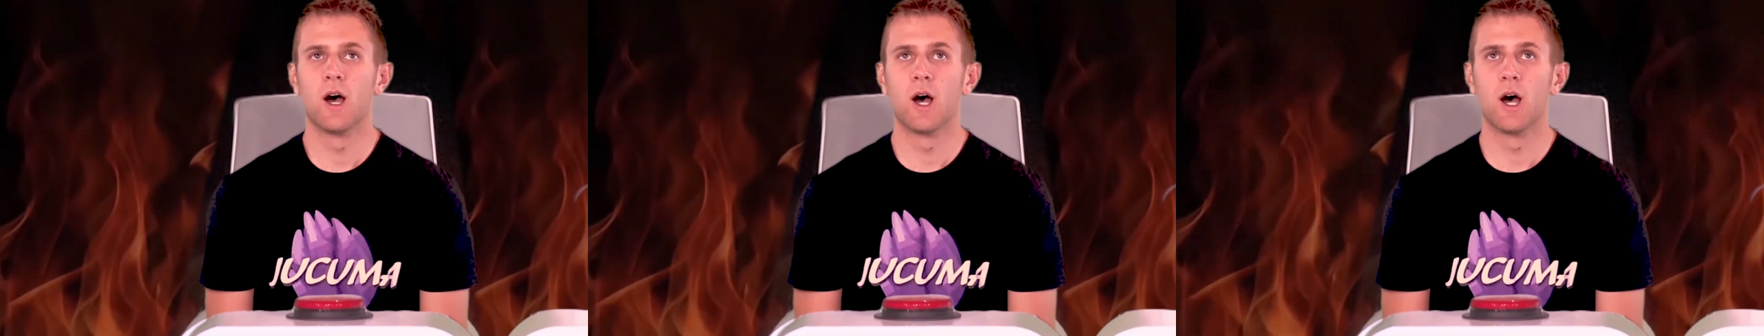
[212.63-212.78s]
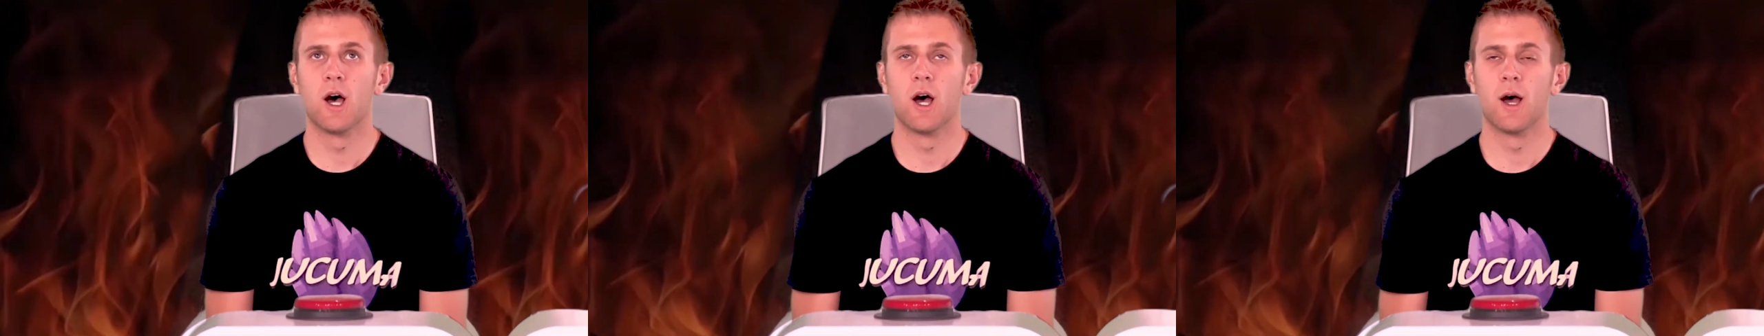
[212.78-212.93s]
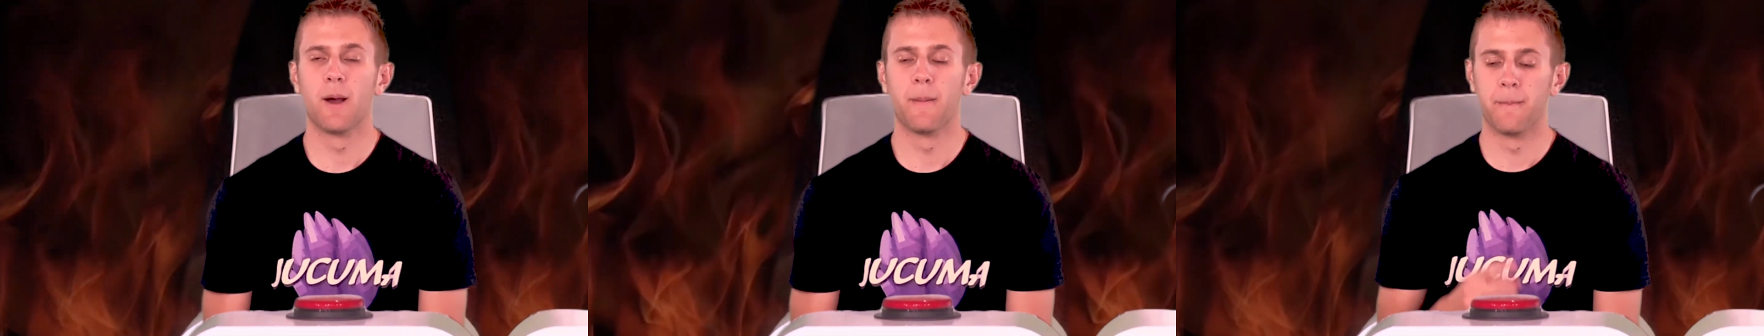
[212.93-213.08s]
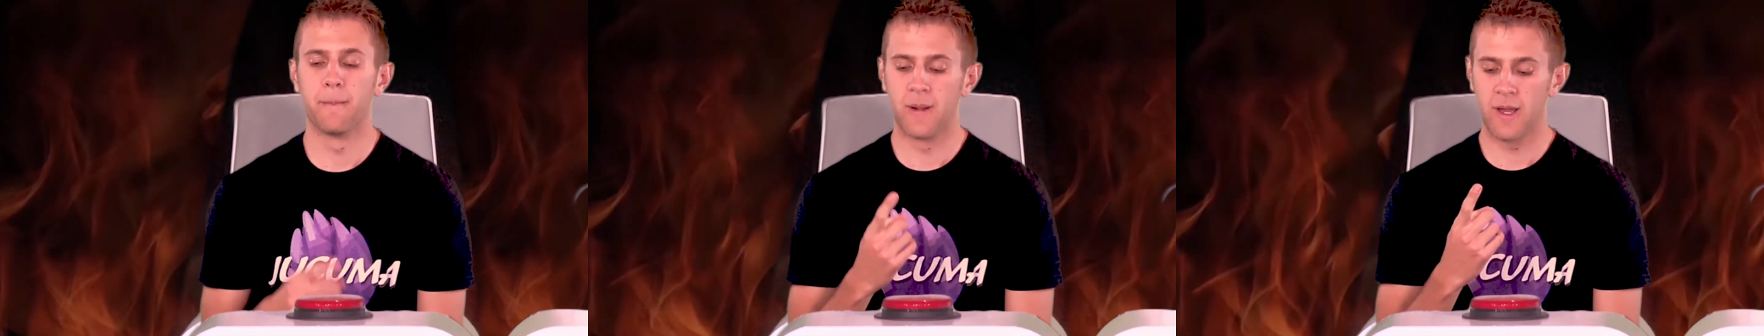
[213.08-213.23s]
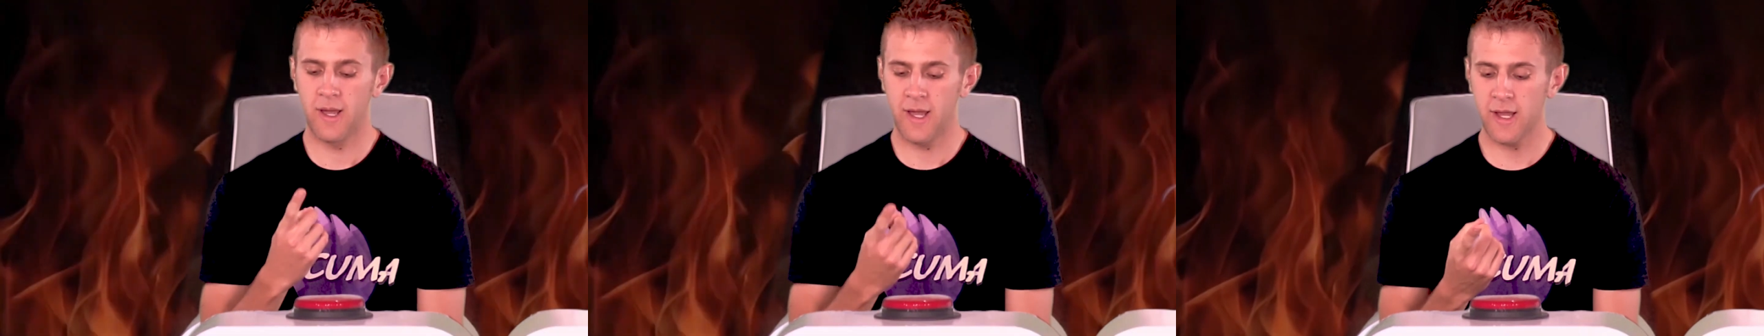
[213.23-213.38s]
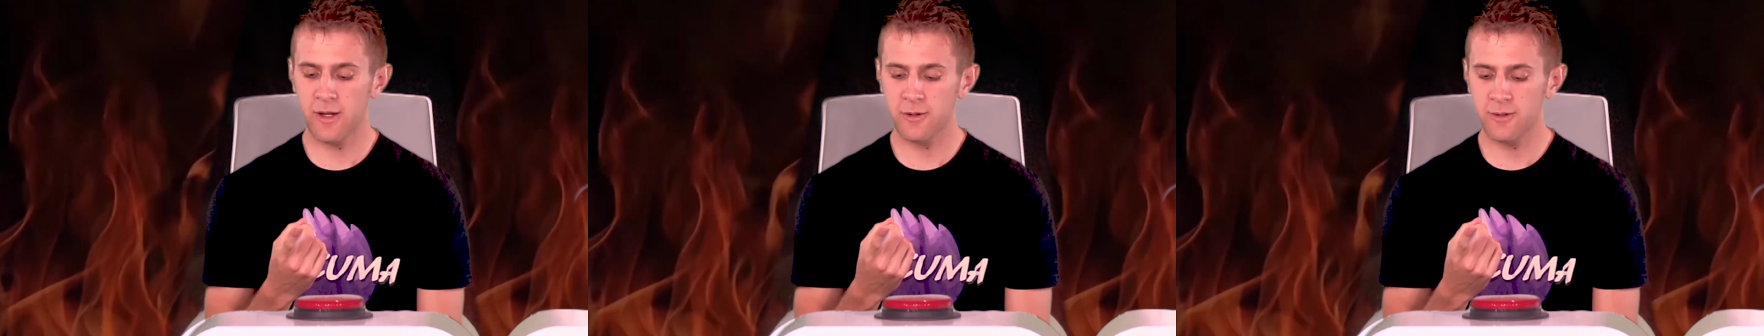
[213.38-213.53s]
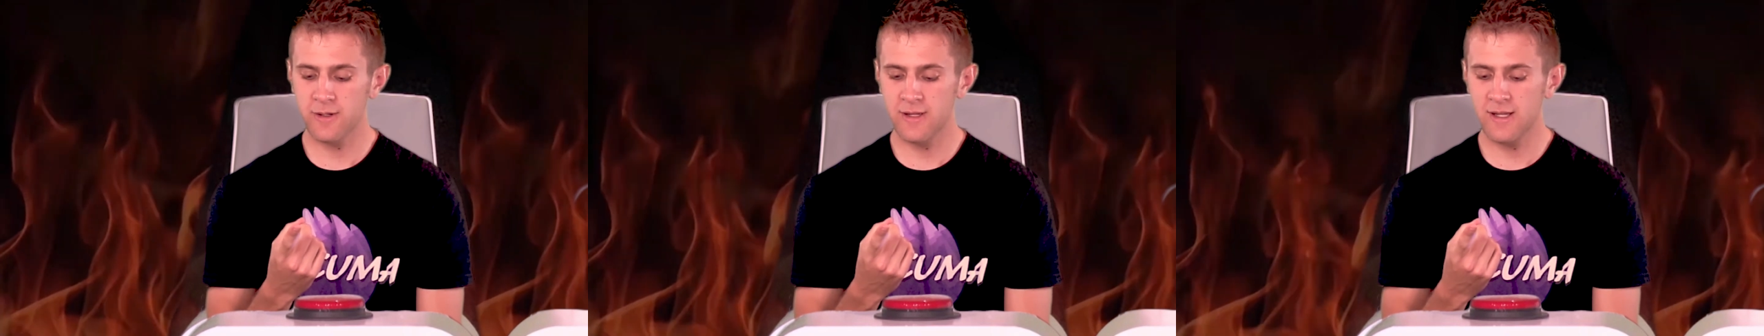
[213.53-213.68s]
Um,
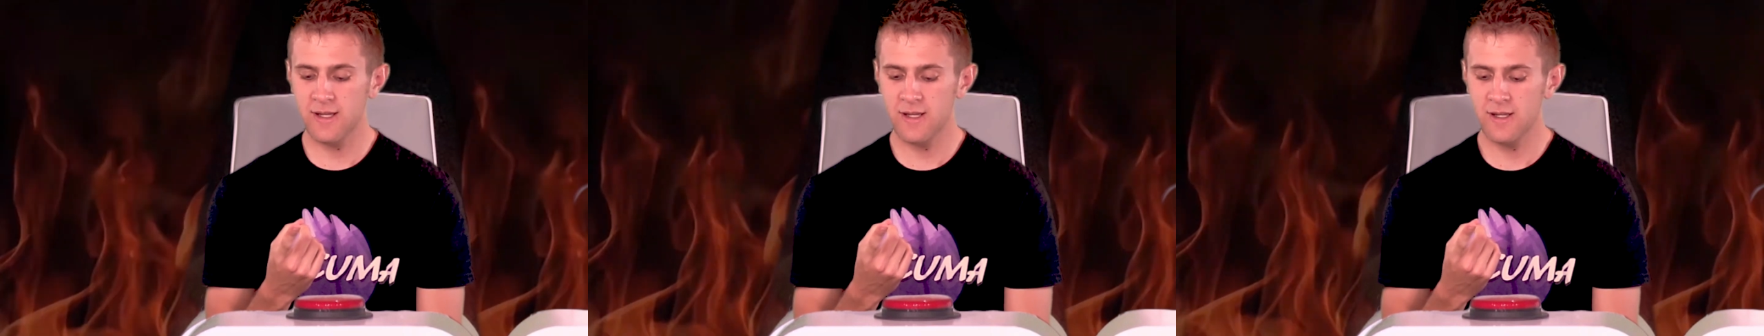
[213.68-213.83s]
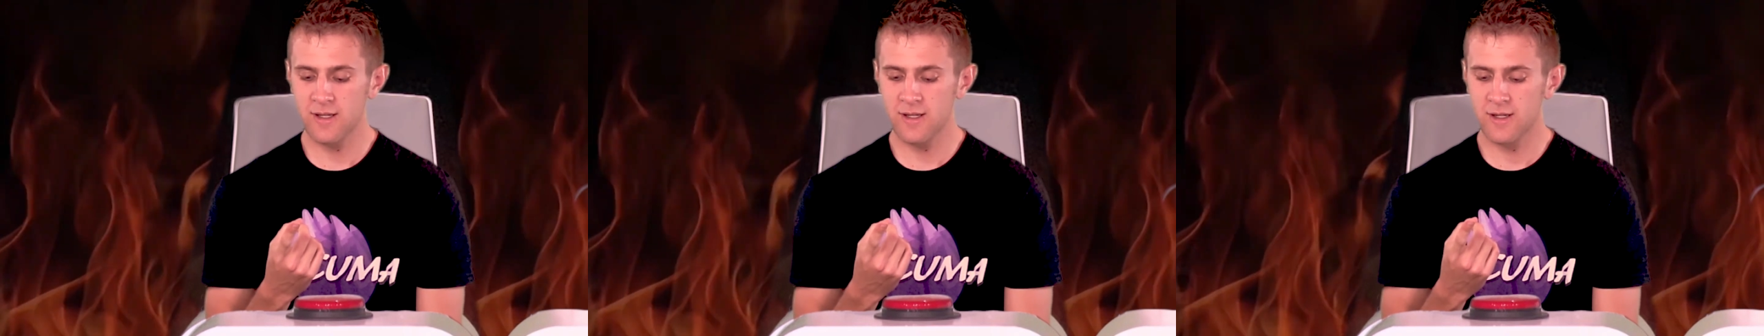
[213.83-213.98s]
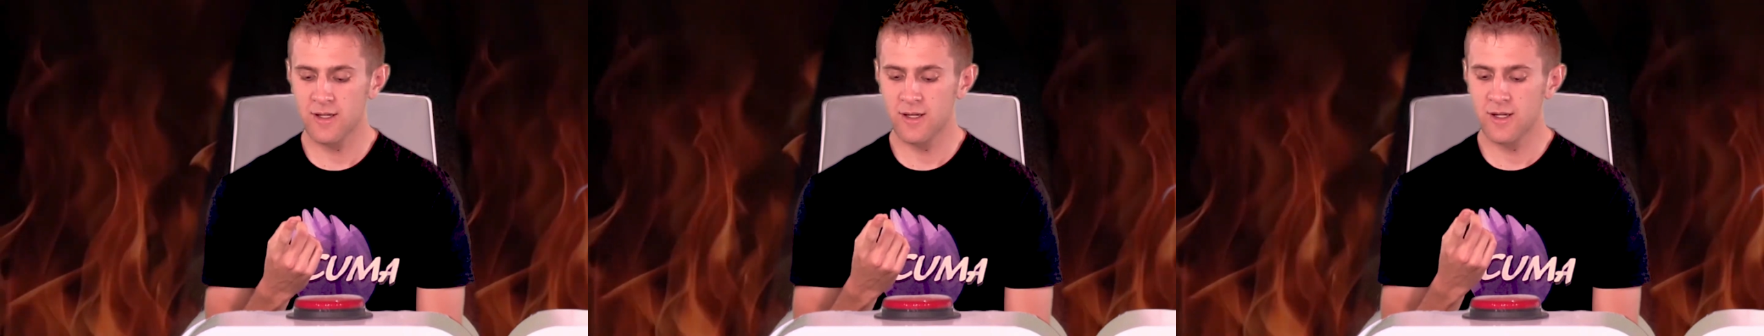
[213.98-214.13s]
Harry,